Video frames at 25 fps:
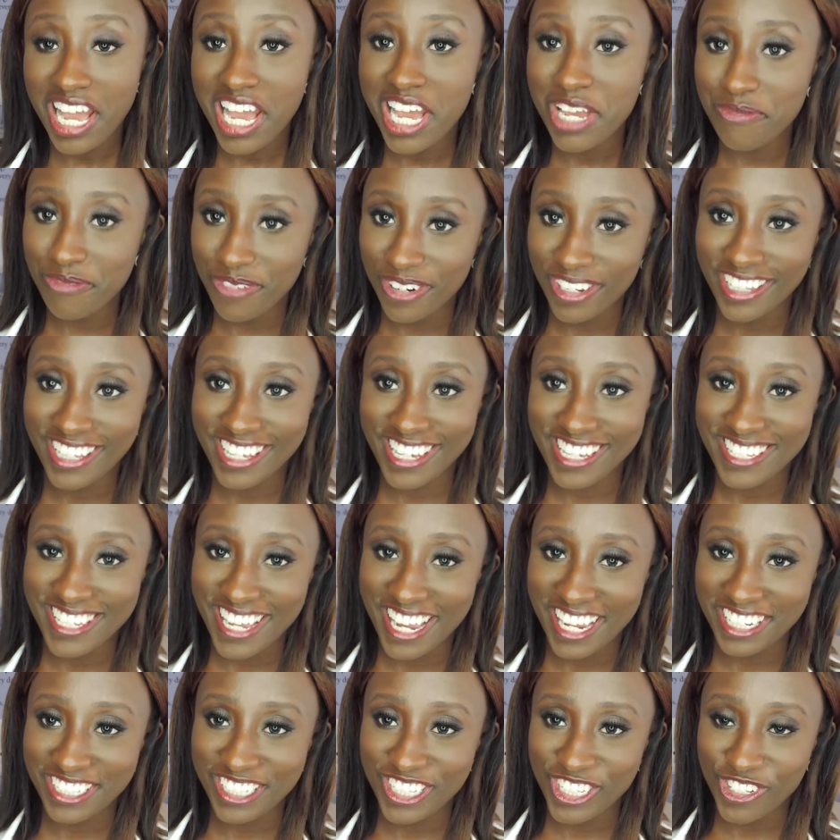I'm really
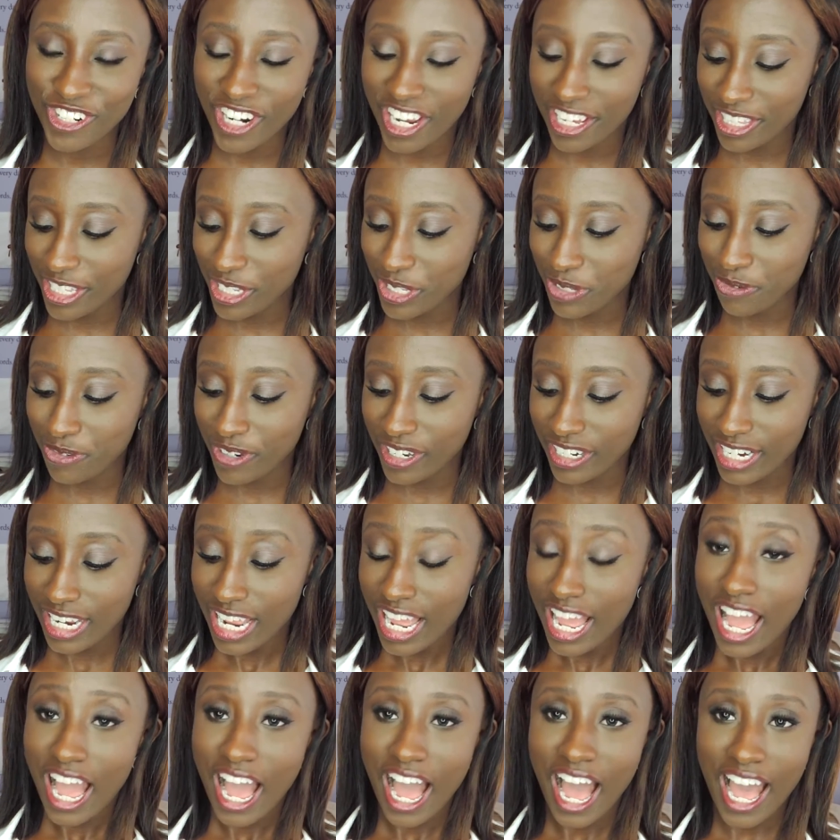excited to try this one.
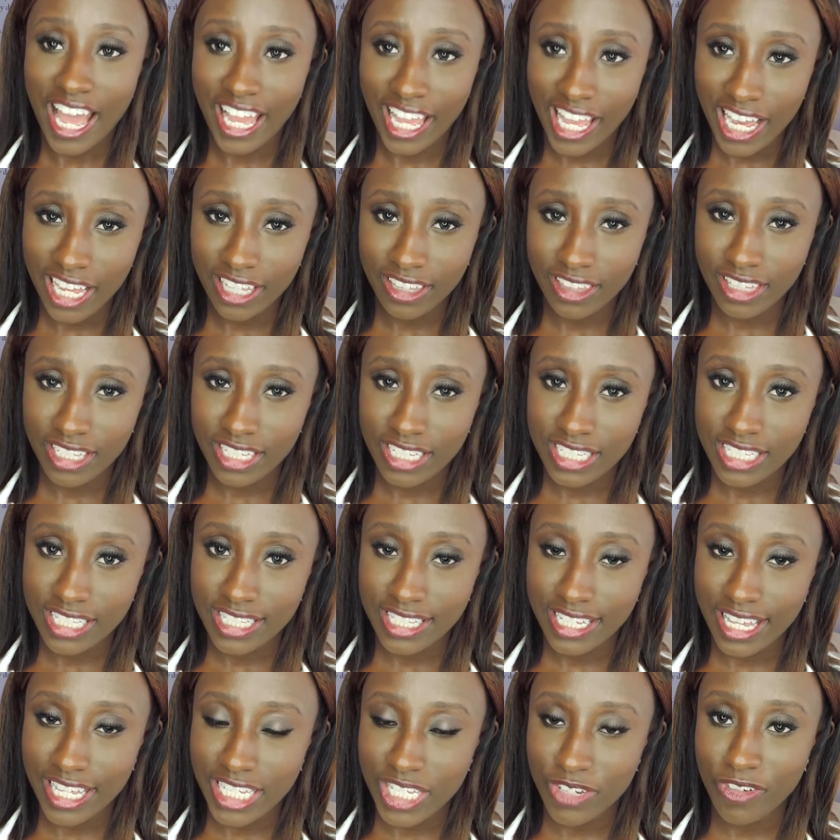I got
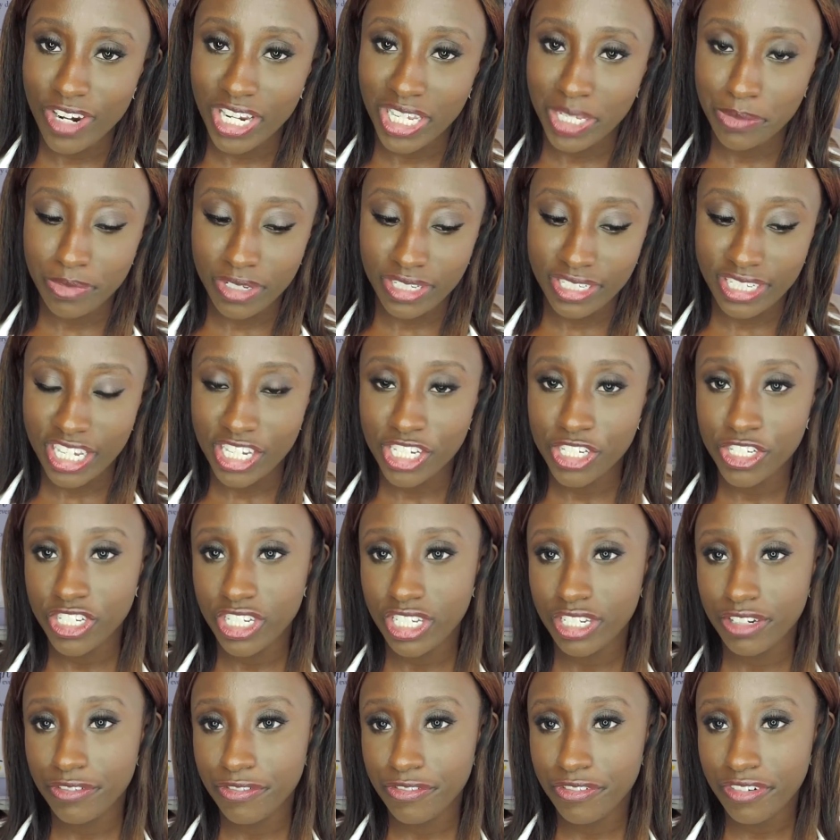this as a
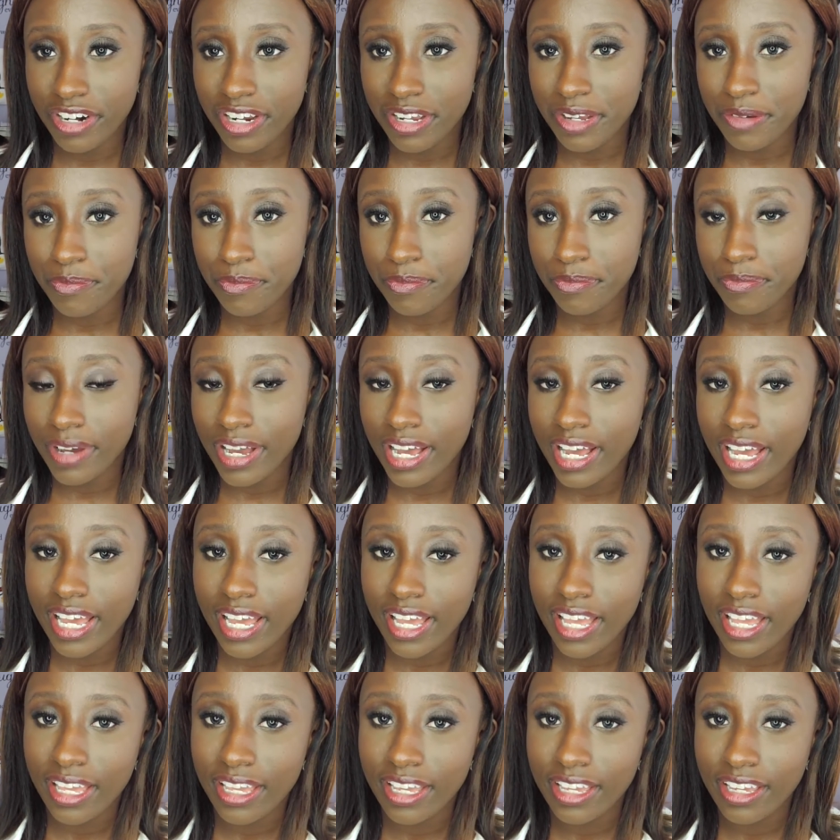recommendation from
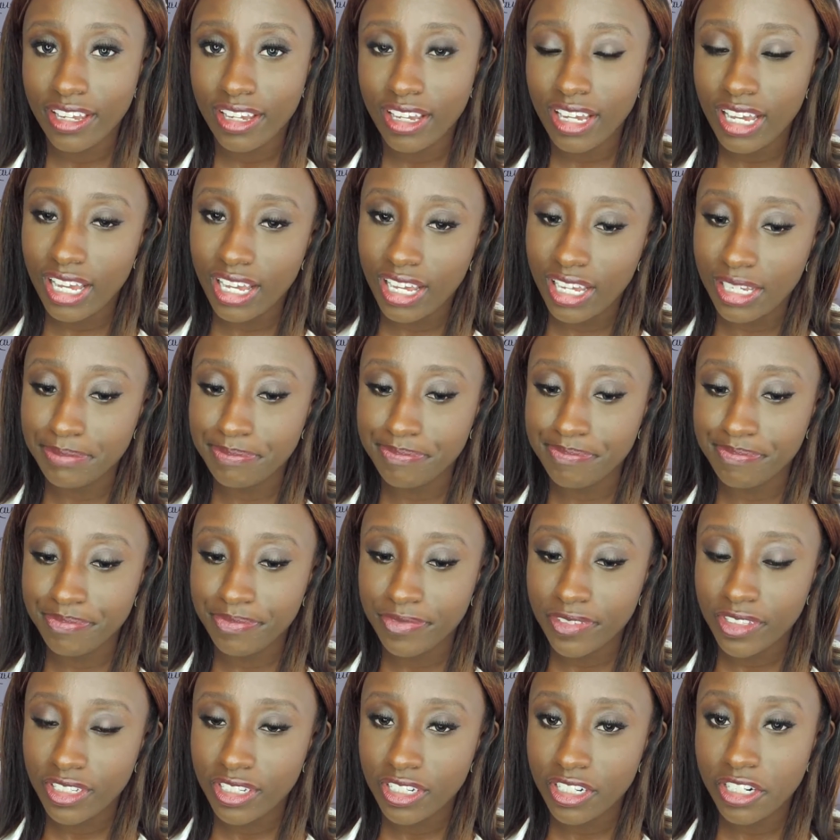my
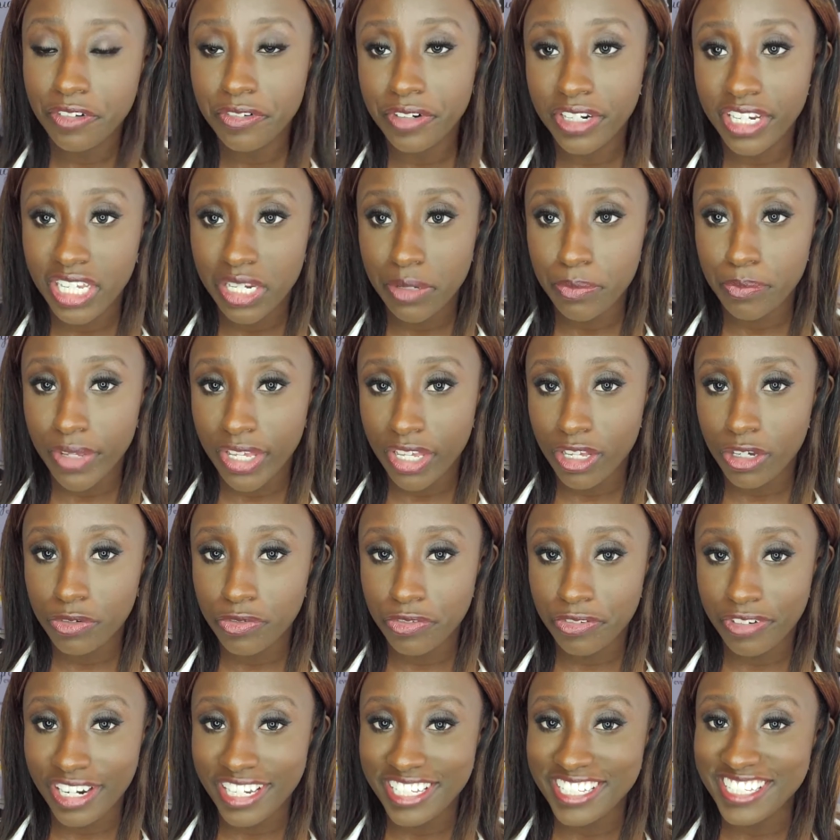Korean
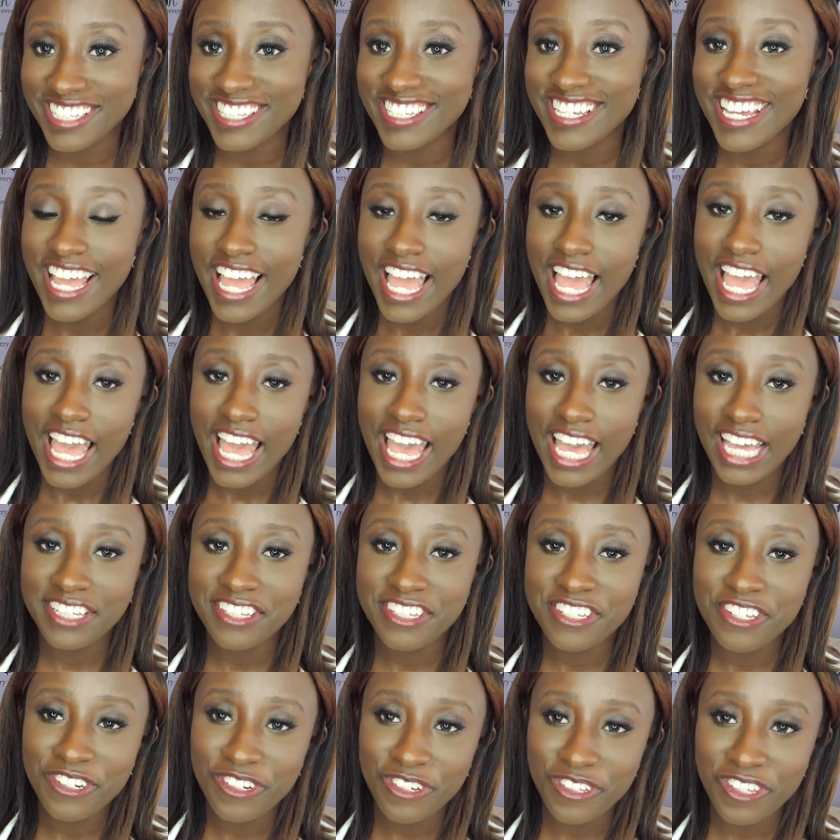male friends.
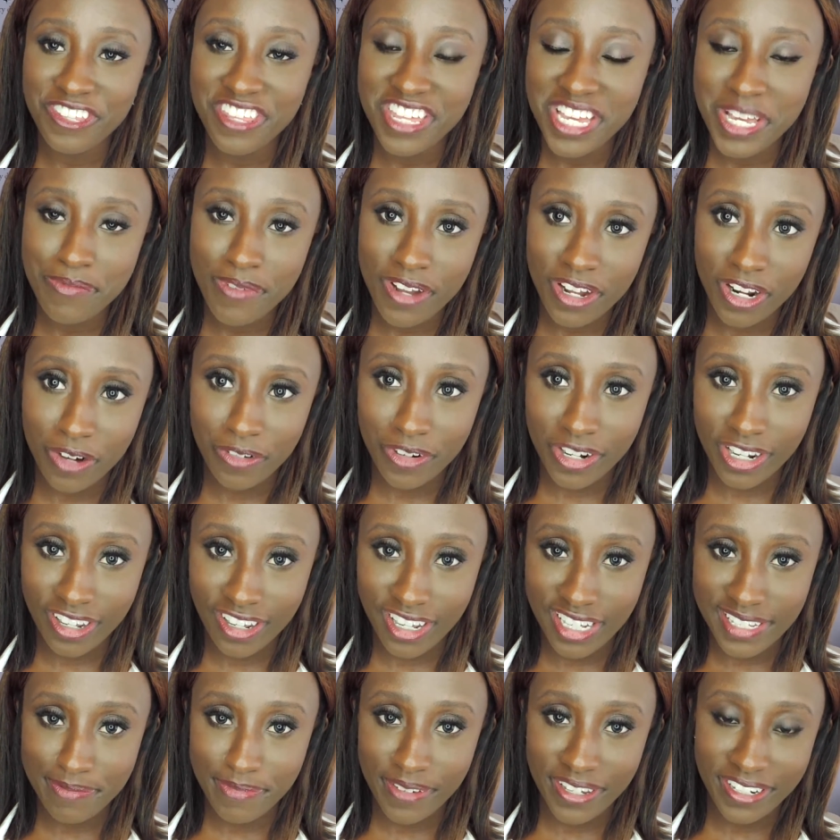And you know, the thing about
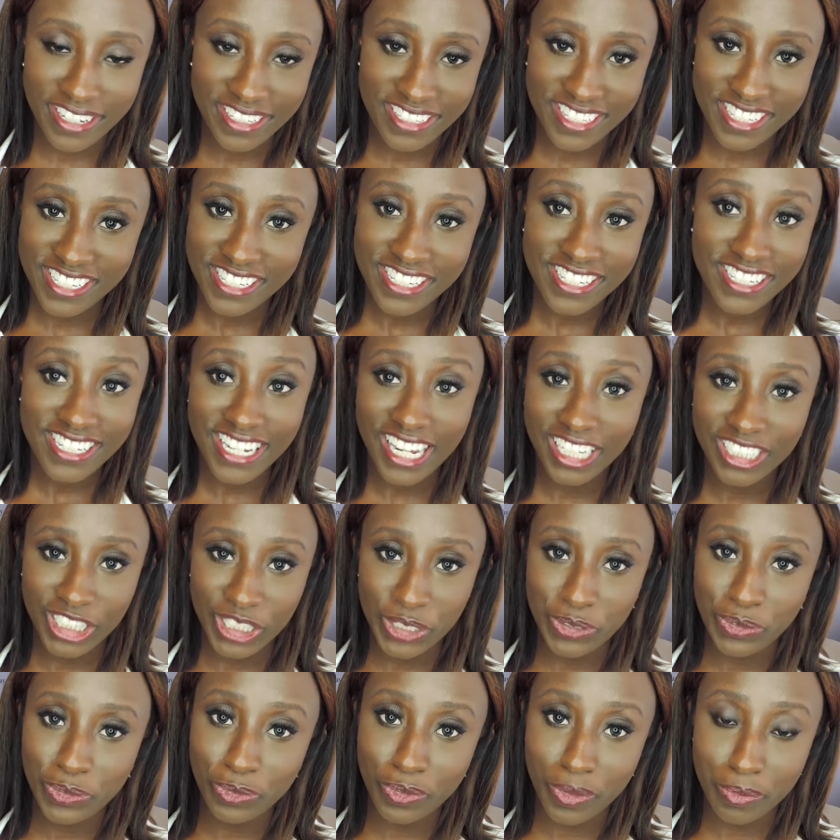Korean cosmetics is it's not
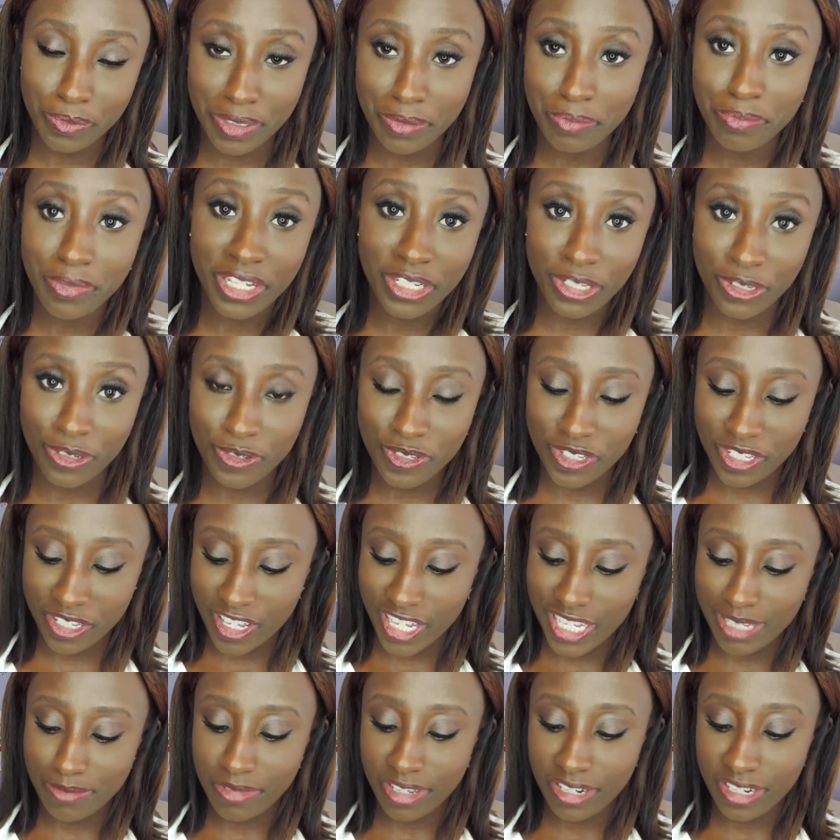just for women. Men use the
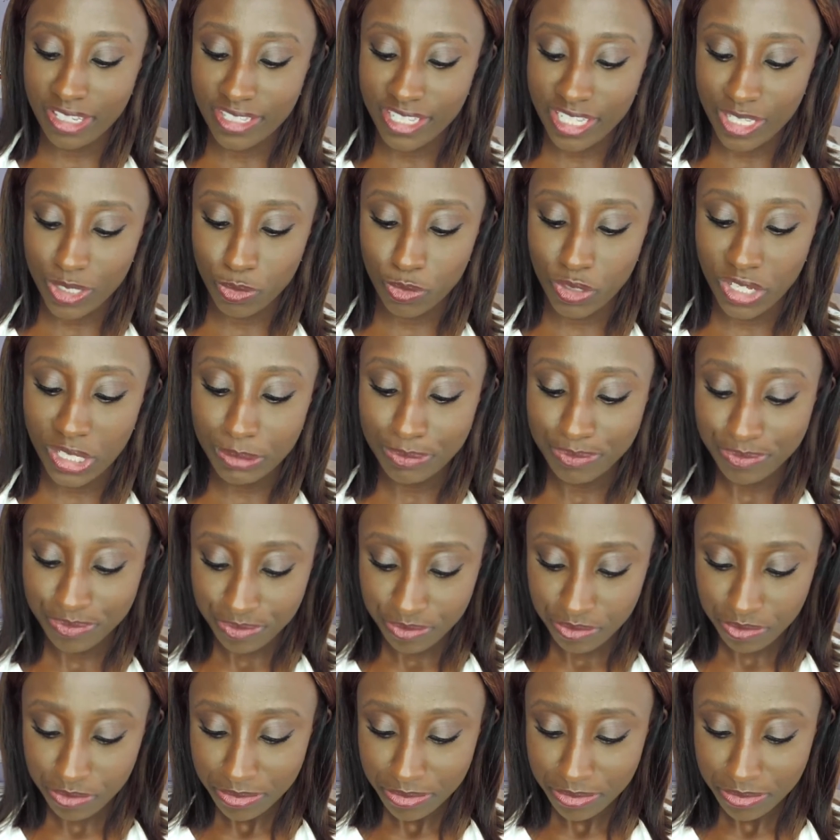cosmetics as well.